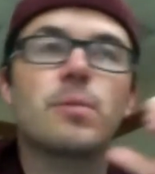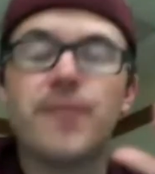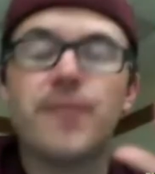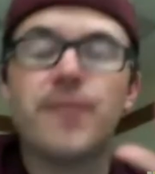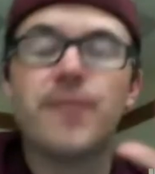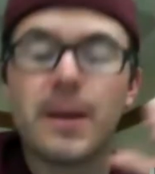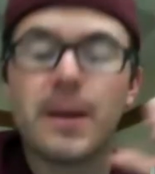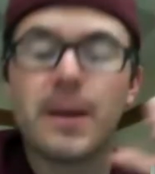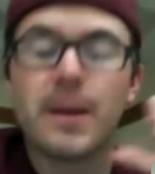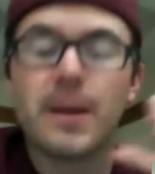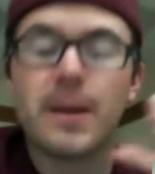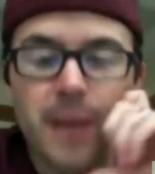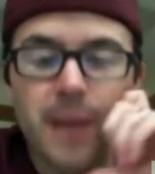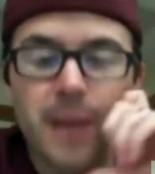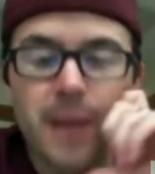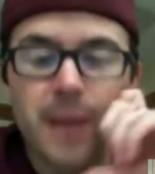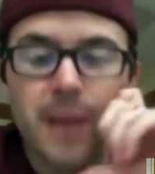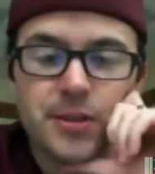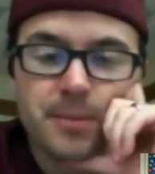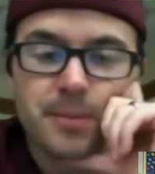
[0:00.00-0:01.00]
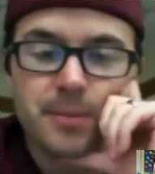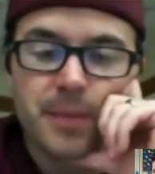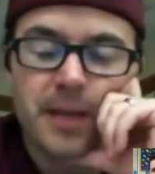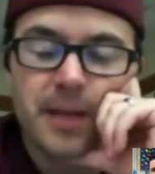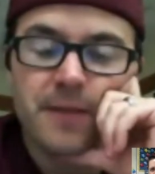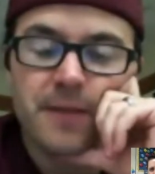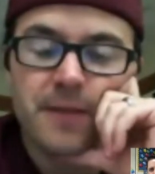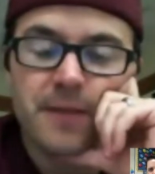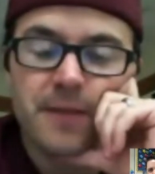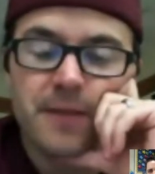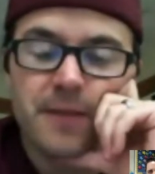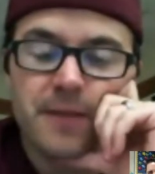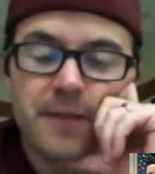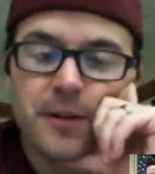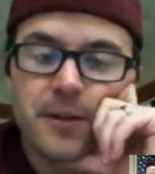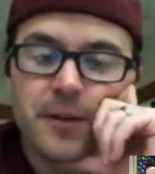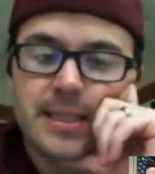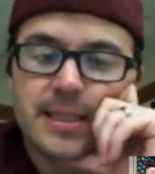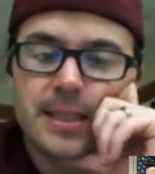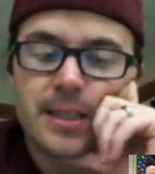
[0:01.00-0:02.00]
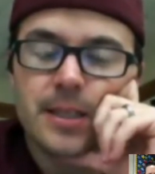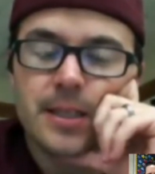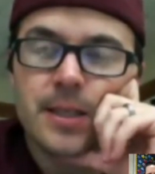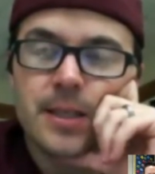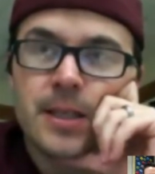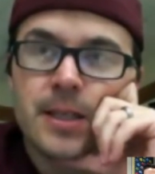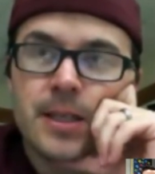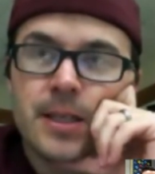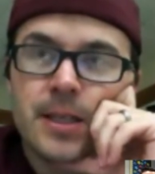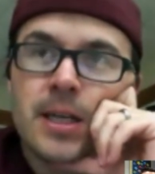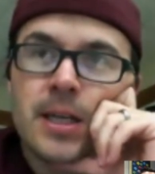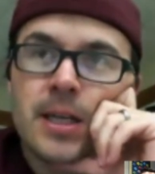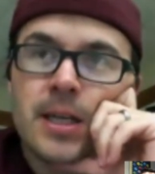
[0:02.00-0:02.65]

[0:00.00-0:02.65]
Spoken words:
We found sponsors to pay for a pizza dinner.